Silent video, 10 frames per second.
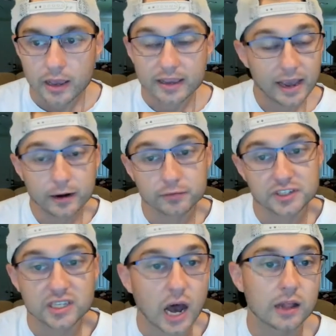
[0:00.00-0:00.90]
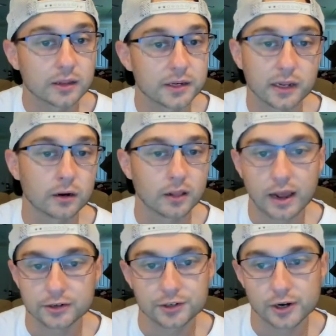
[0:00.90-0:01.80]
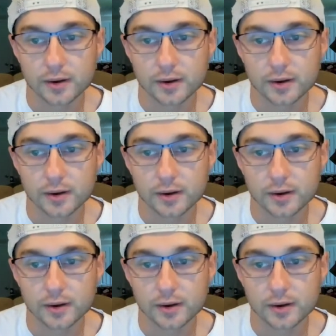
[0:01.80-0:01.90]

He had a solid year last year.